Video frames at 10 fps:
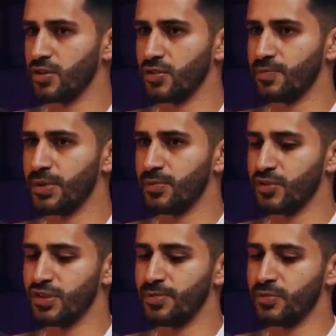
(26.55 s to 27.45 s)

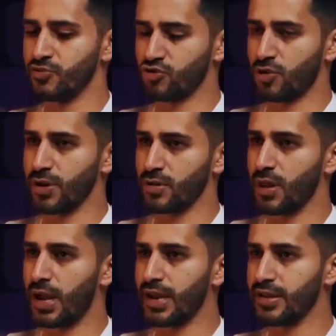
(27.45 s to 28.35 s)
You see people drawing
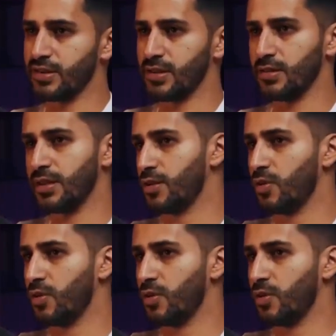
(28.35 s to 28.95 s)
lines and